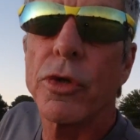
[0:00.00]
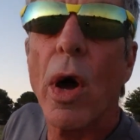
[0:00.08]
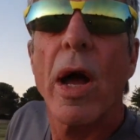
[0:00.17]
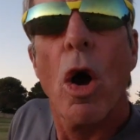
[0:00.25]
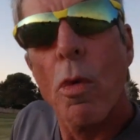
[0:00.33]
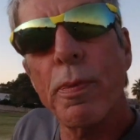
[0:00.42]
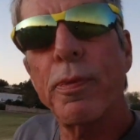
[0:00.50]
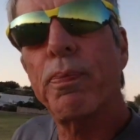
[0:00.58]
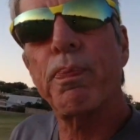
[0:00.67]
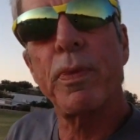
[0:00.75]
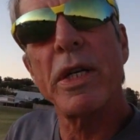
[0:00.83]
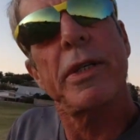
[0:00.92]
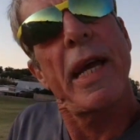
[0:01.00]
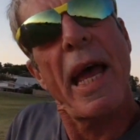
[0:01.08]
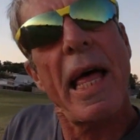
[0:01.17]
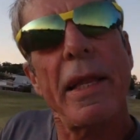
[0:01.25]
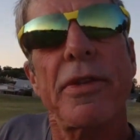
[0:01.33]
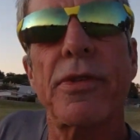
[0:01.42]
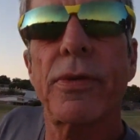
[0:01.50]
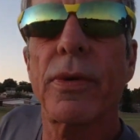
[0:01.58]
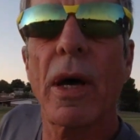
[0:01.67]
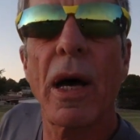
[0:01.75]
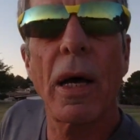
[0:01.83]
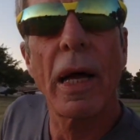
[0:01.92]
So I hope these
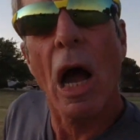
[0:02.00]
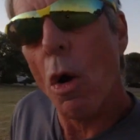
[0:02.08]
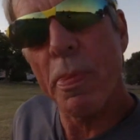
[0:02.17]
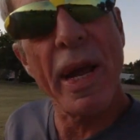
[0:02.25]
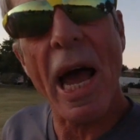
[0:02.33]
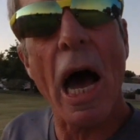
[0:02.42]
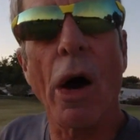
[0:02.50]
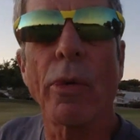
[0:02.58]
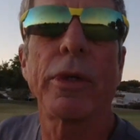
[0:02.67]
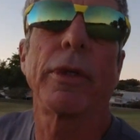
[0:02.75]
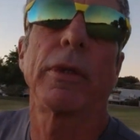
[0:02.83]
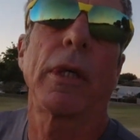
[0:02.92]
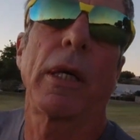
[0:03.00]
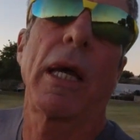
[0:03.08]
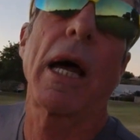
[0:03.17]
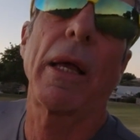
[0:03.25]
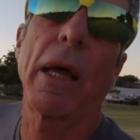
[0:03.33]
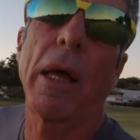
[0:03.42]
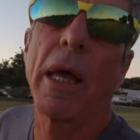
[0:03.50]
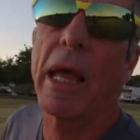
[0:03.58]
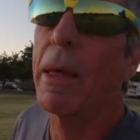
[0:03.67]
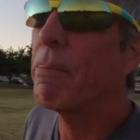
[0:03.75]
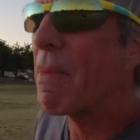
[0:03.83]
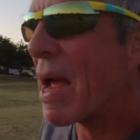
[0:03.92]
hints help you out
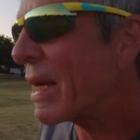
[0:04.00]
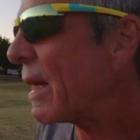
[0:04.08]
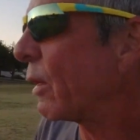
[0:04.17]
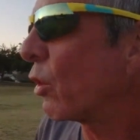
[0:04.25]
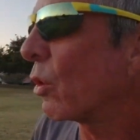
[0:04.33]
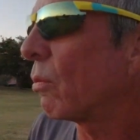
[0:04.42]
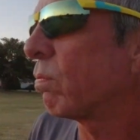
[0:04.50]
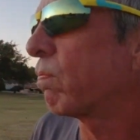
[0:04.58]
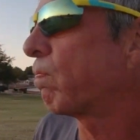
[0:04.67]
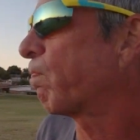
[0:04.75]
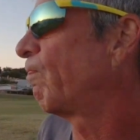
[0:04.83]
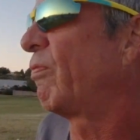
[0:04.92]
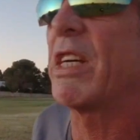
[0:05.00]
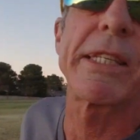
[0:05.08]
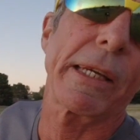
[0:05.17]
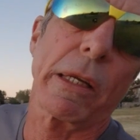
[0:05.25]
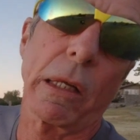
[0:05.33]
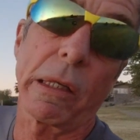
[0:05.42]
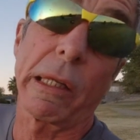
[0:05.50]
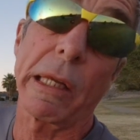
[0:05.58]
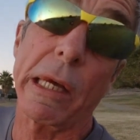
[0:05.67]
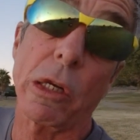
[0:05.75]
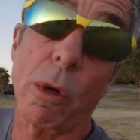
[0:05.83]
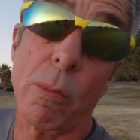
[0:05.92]
in making your visit a
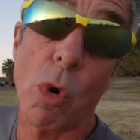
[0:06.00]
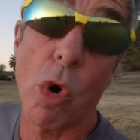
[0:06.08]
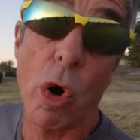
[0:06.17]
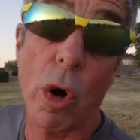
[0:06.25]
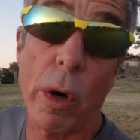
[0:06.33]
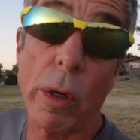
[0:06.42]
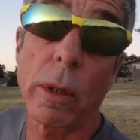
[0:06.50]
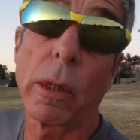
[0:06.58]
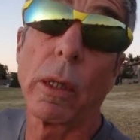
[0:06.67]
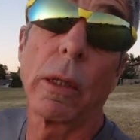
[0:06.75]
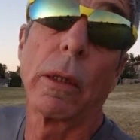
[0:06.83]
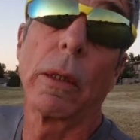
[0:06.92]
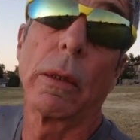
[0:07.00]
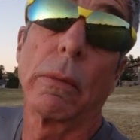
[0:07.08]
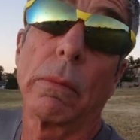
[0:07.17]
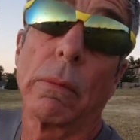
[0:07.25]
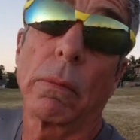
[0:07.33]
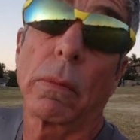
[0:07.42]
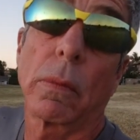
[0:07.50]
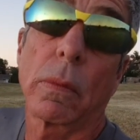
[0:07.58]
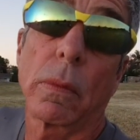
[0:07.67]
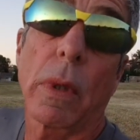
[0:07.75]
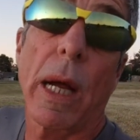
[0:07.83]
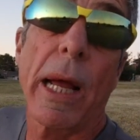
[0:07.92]
little more,
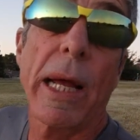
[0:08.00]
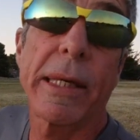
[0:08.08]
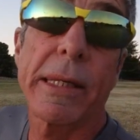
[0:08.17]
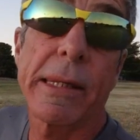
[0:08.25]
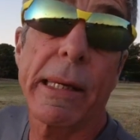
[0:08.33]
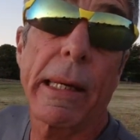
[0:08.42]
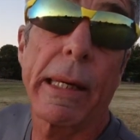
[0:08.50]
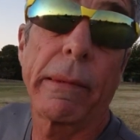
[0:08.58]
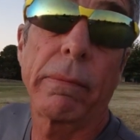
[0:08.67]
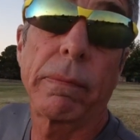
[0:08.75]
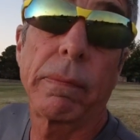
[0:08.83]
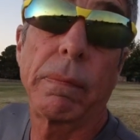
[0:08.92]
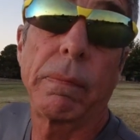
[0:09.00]
I hate to say